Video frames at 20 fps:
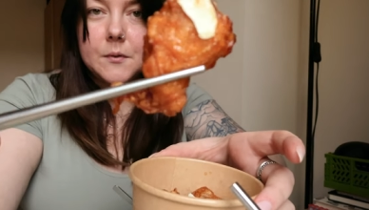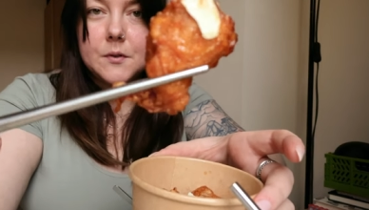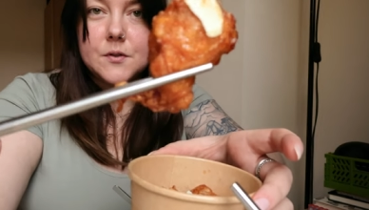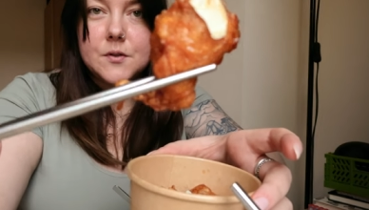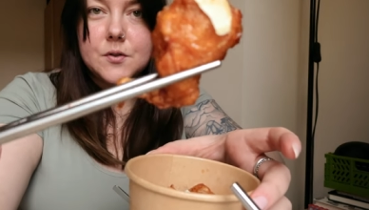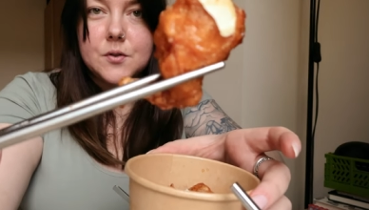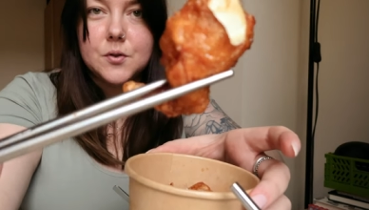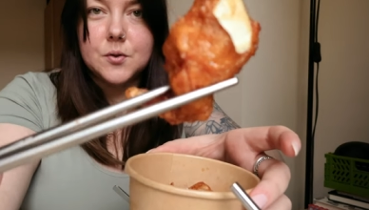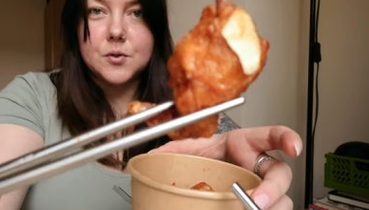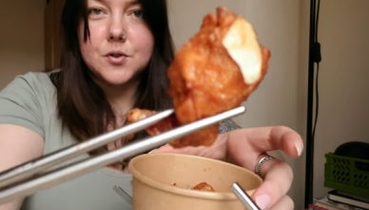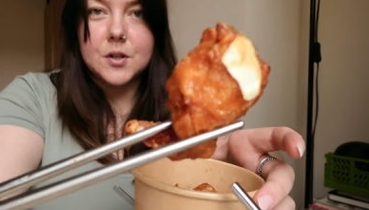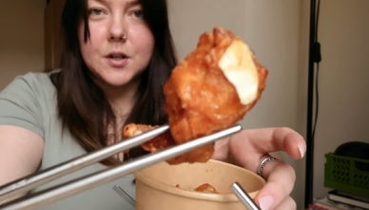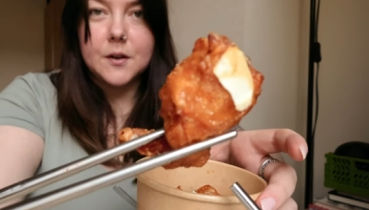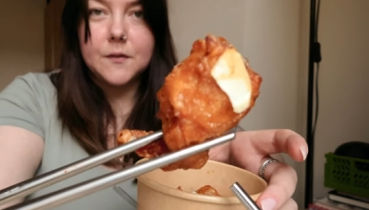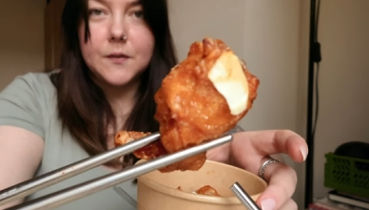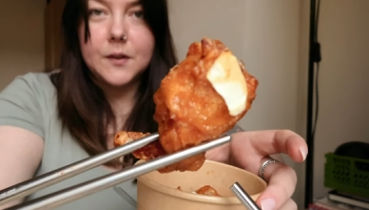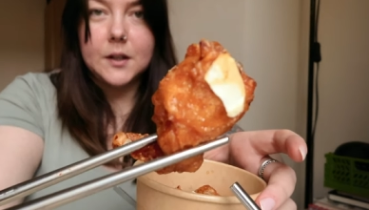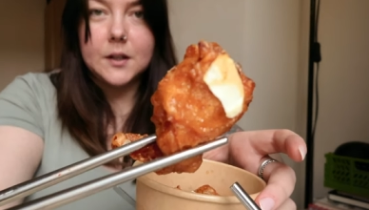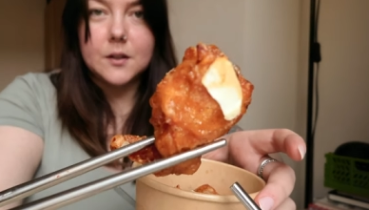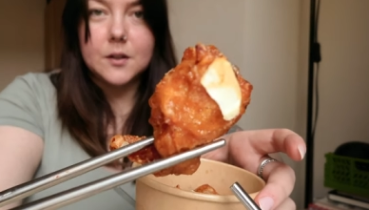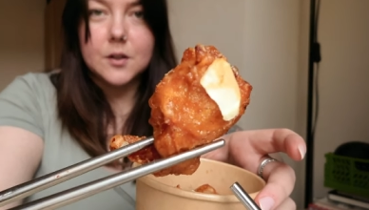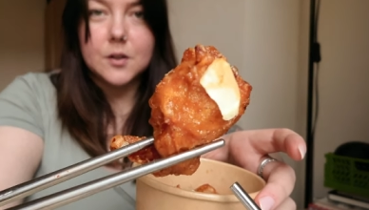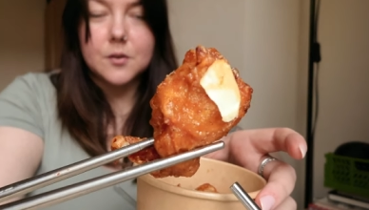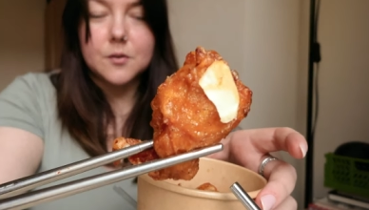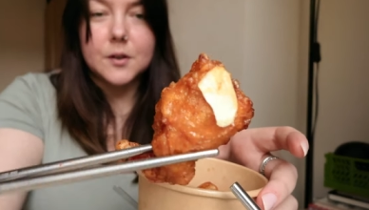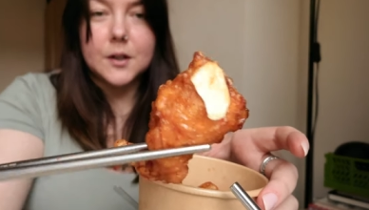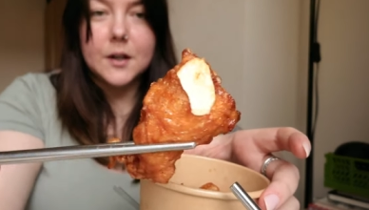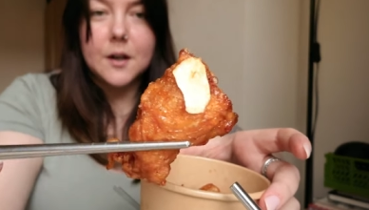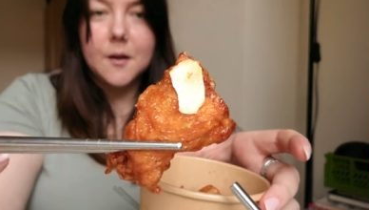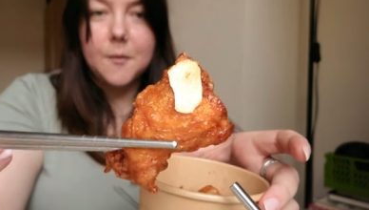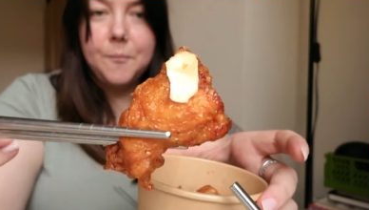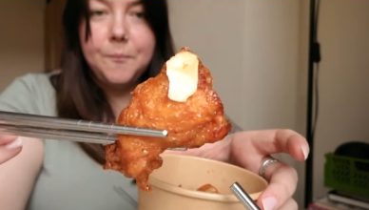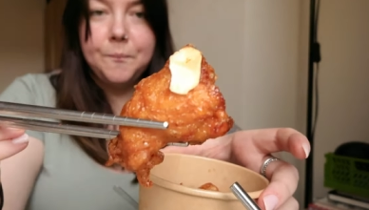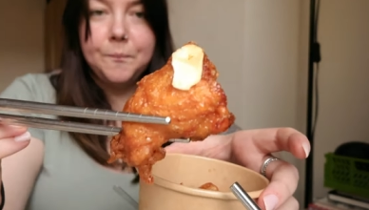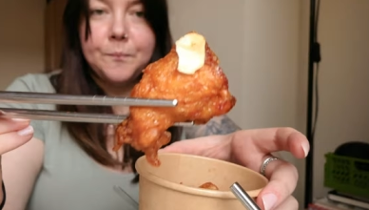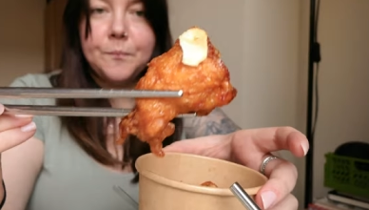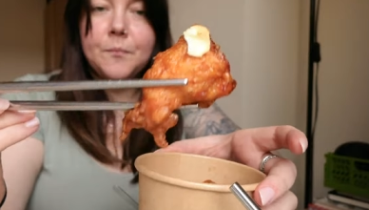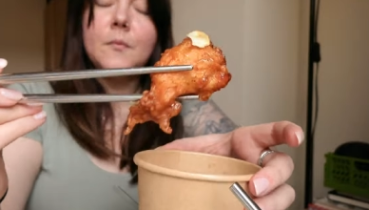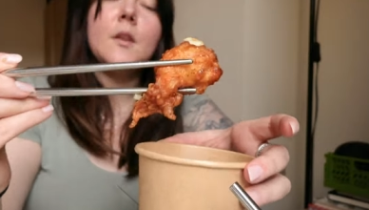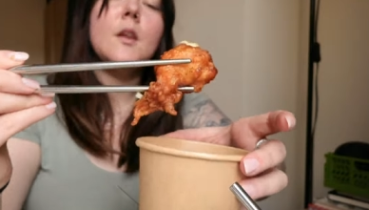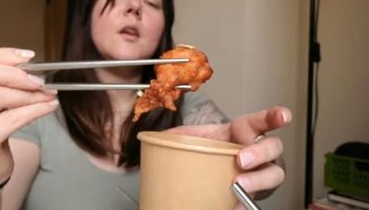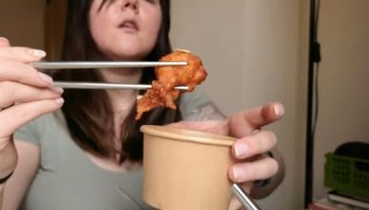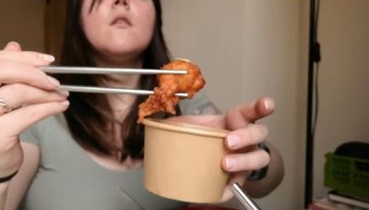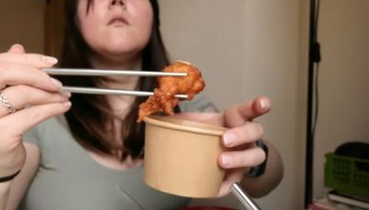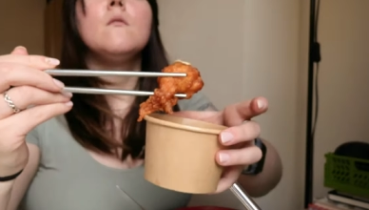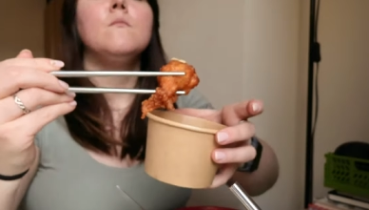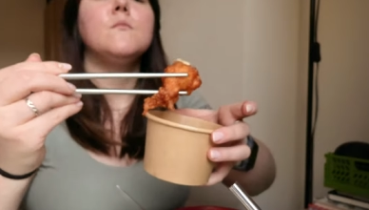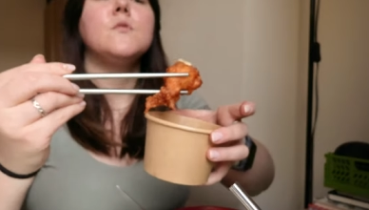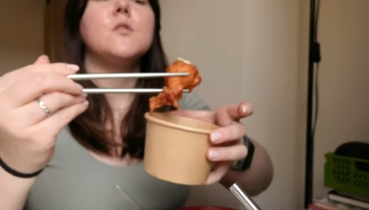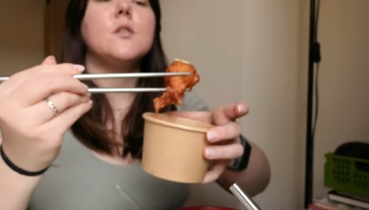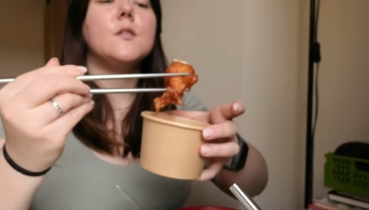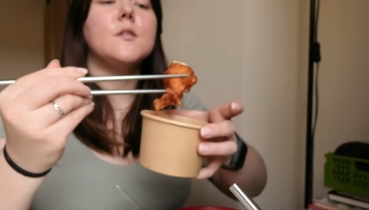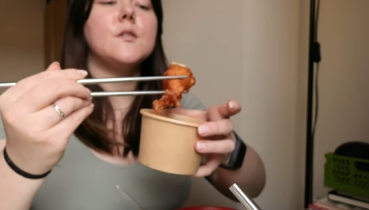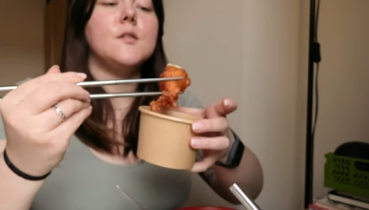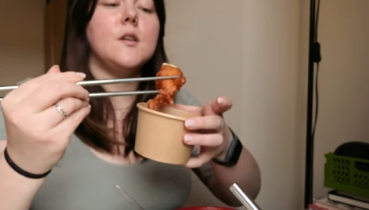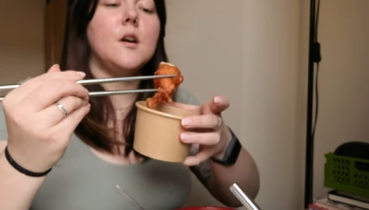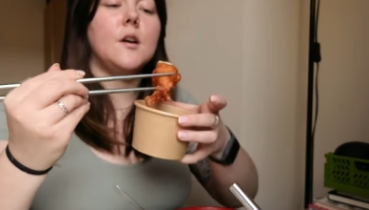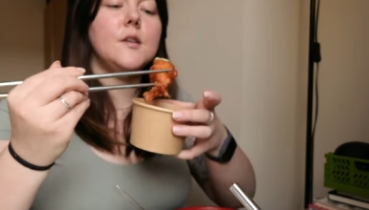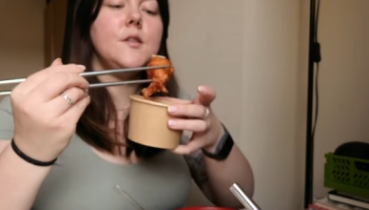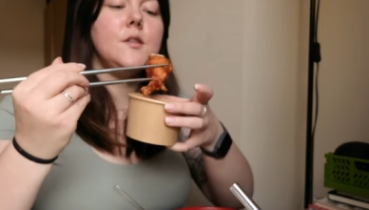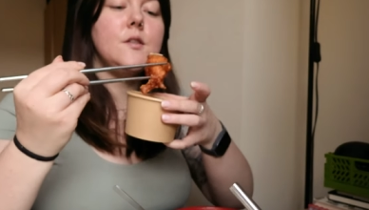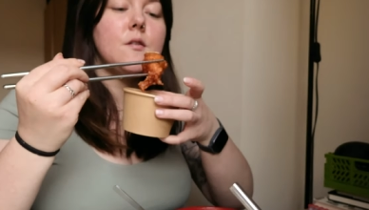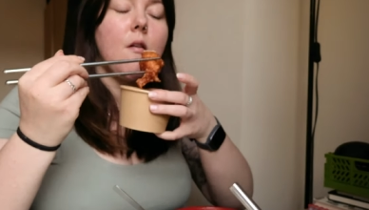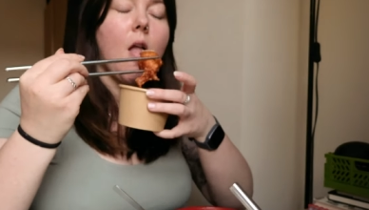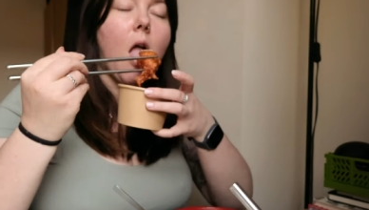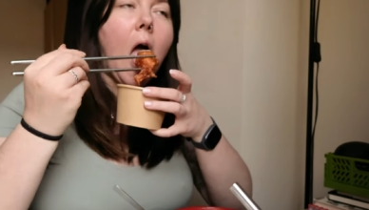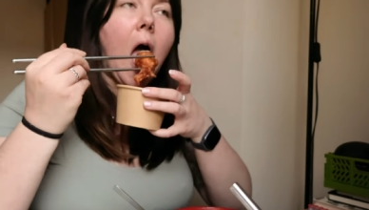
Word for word: as you usually have in Korea. So that's nice.